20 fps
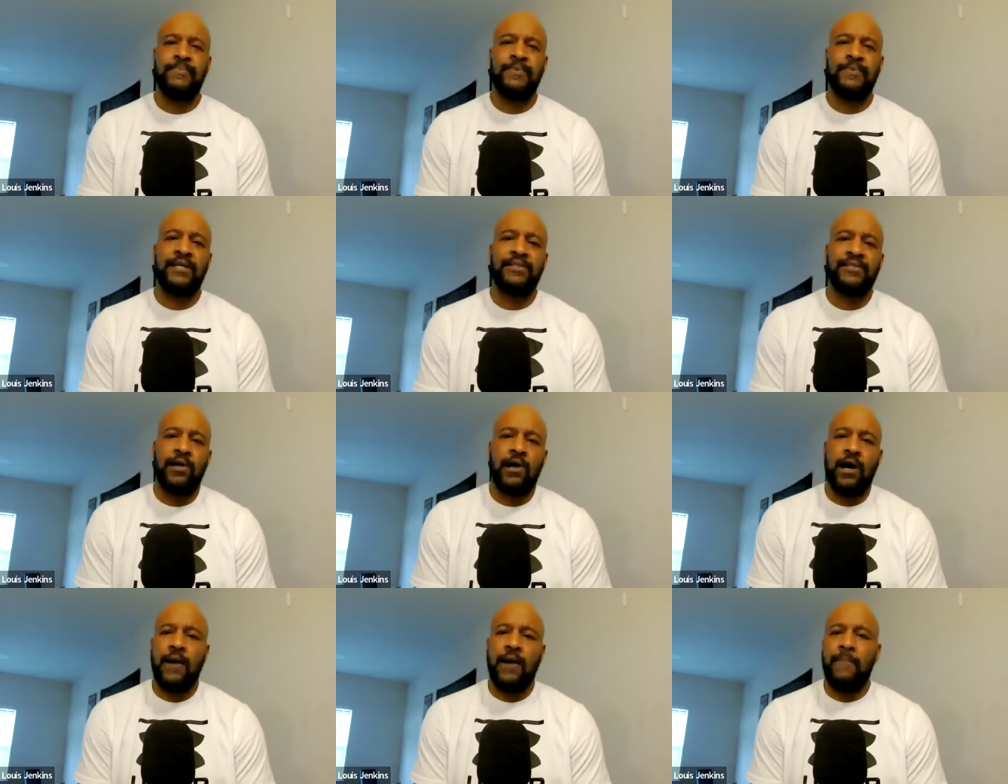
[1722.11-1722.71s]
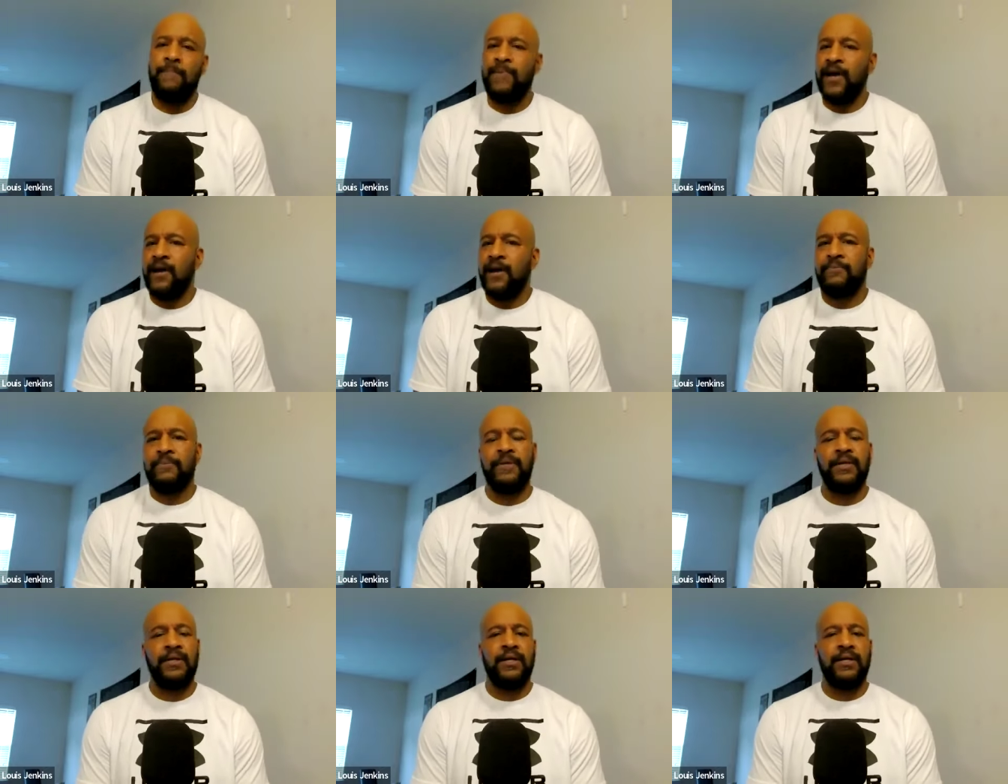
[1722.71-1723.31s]
I said, all right, bet.
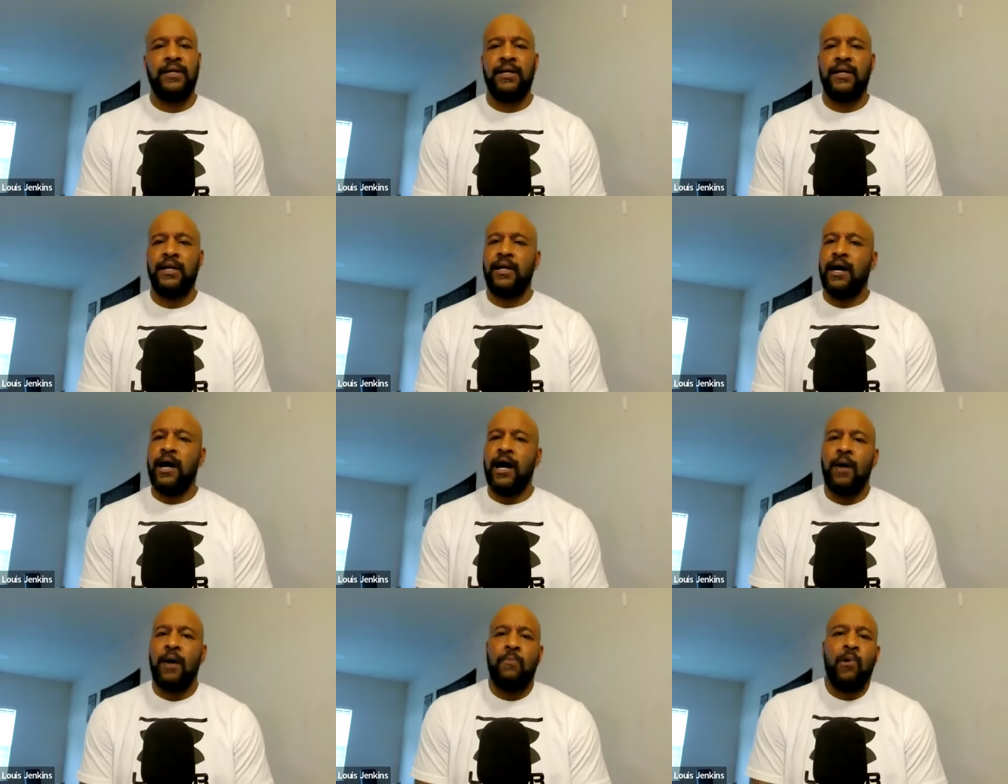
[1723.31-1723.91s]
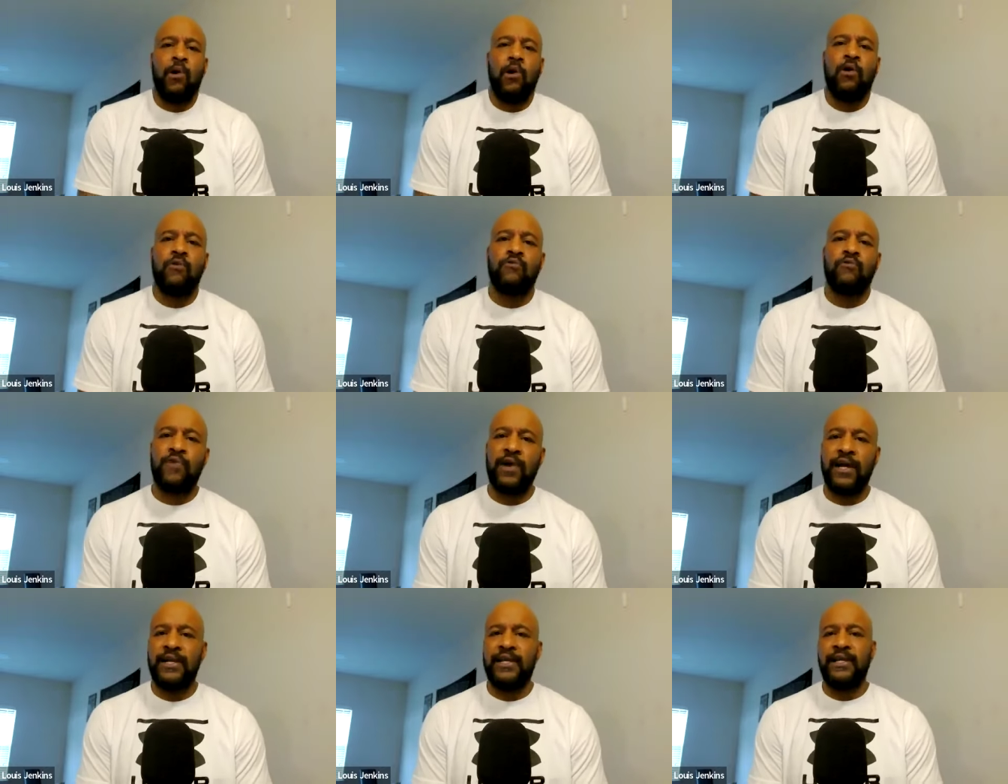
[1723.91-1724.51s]
I'm all
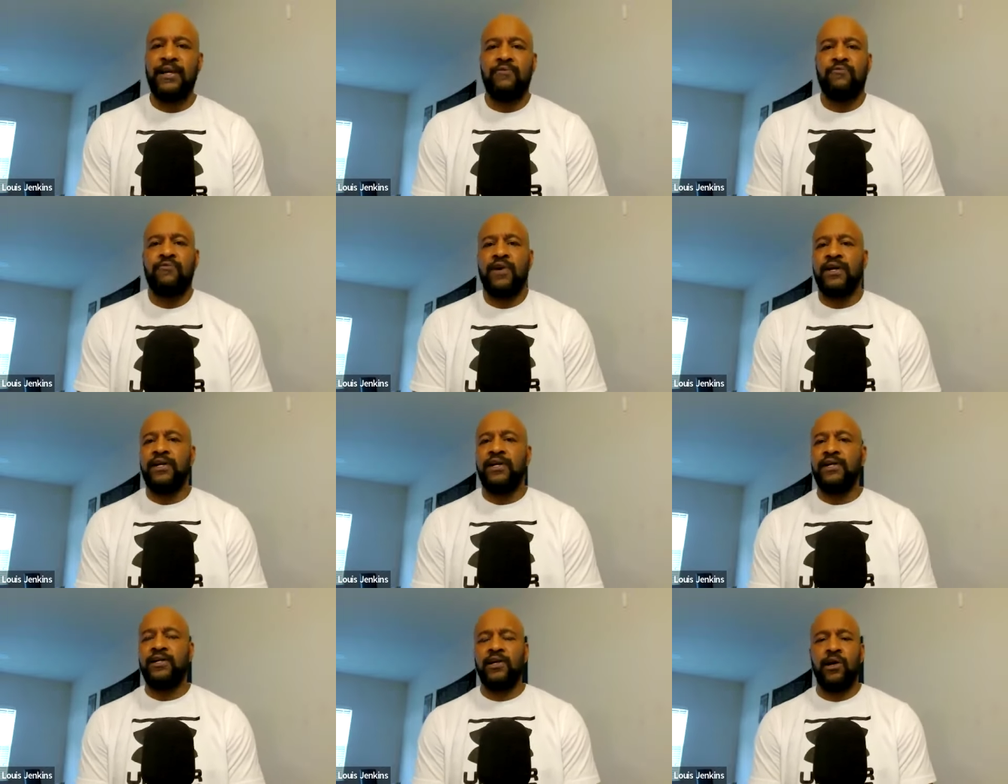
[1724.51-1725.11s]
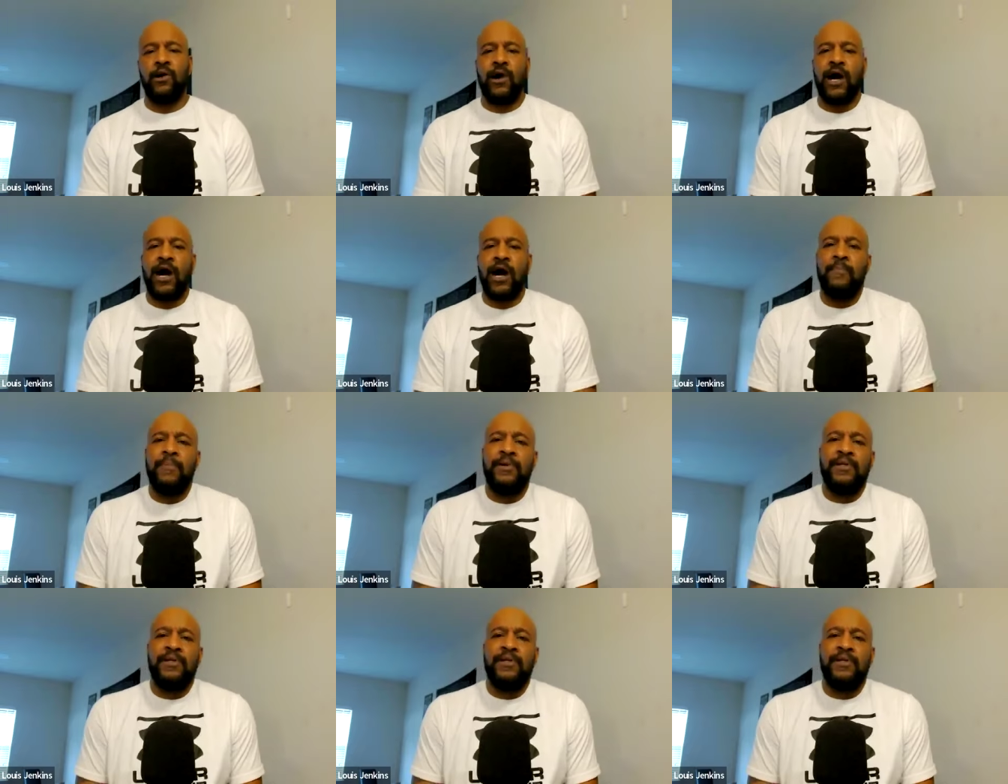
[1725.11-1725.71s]
ready. I'm ready to go.
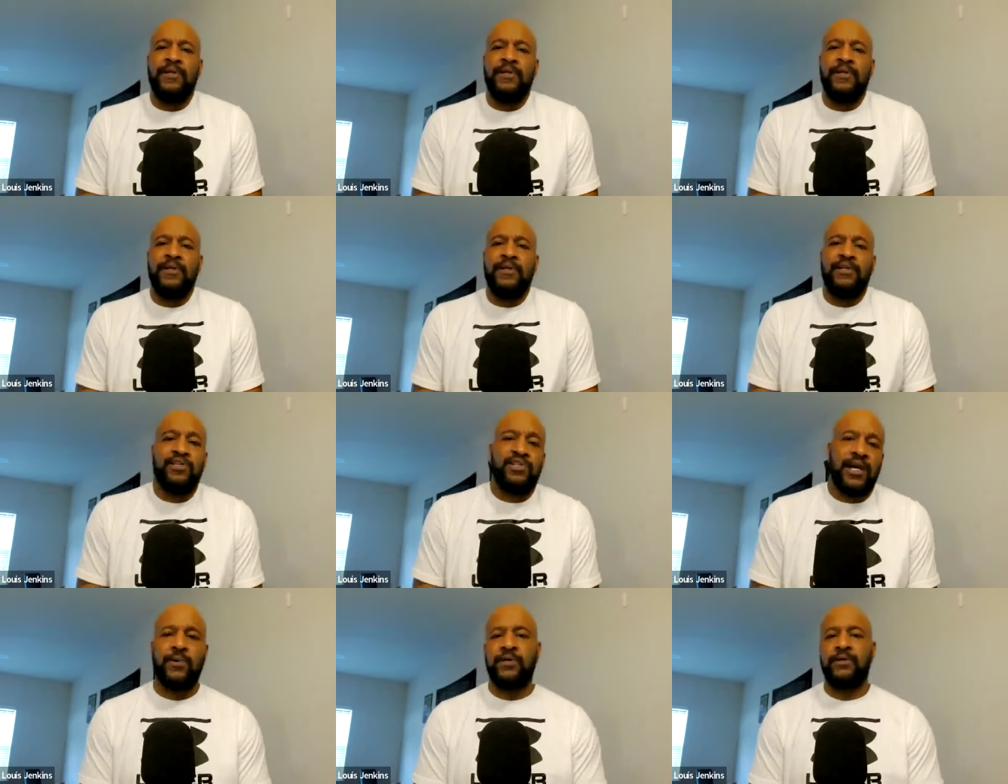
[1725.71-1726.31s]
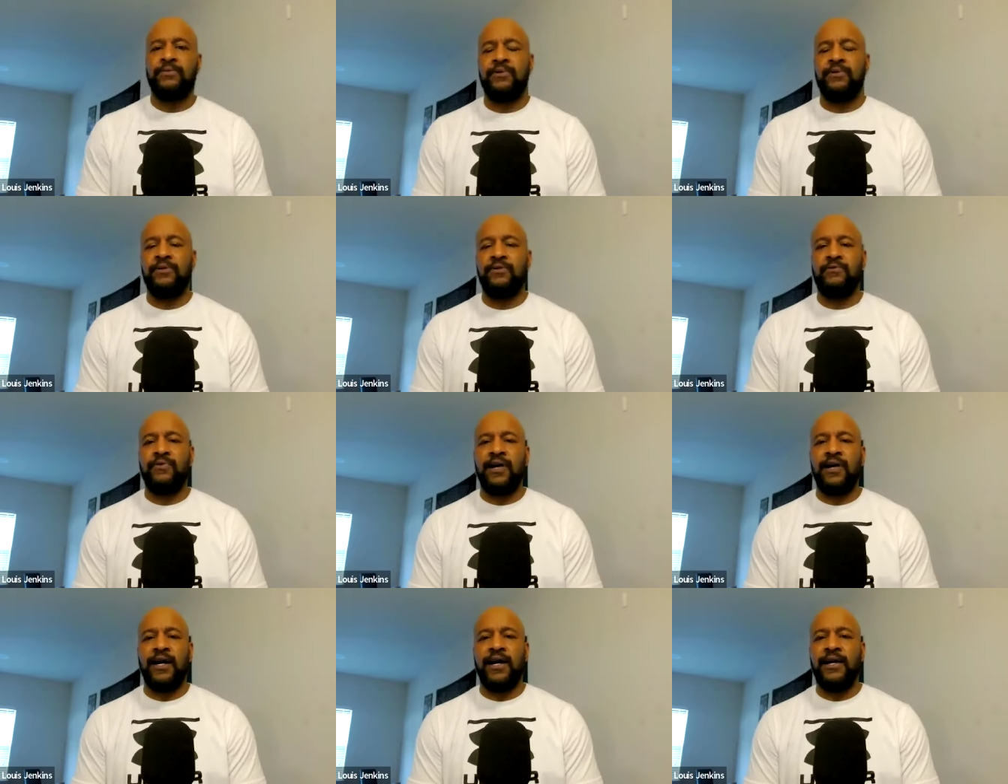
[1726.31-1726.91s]
I'm in the shower,
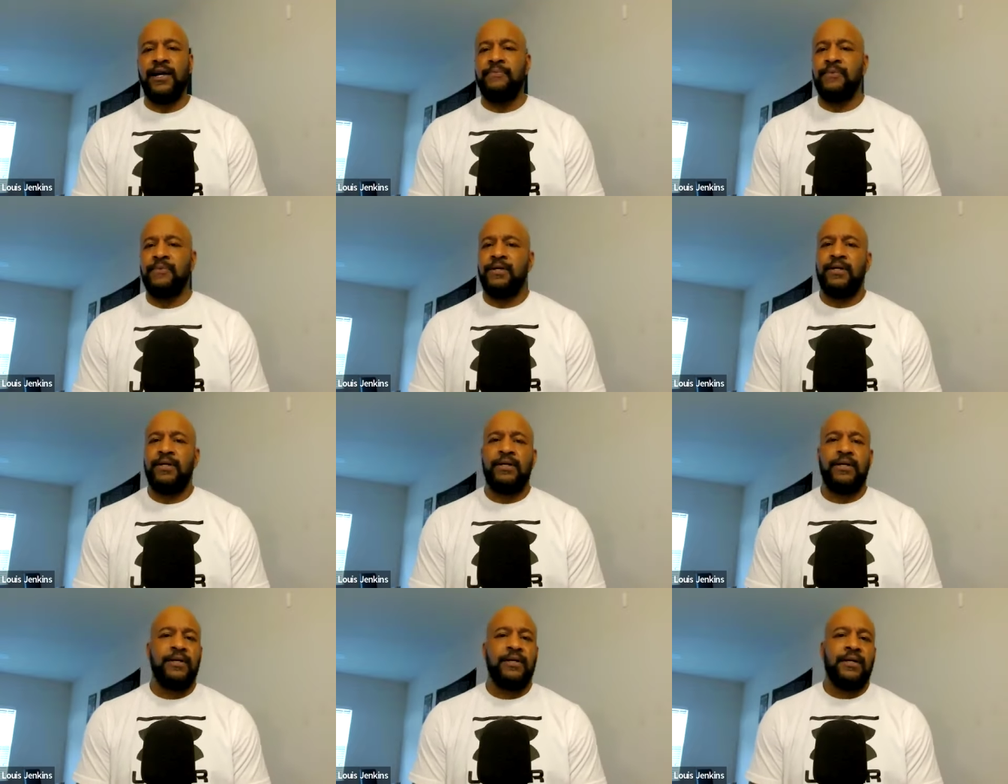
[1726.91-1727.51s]
right?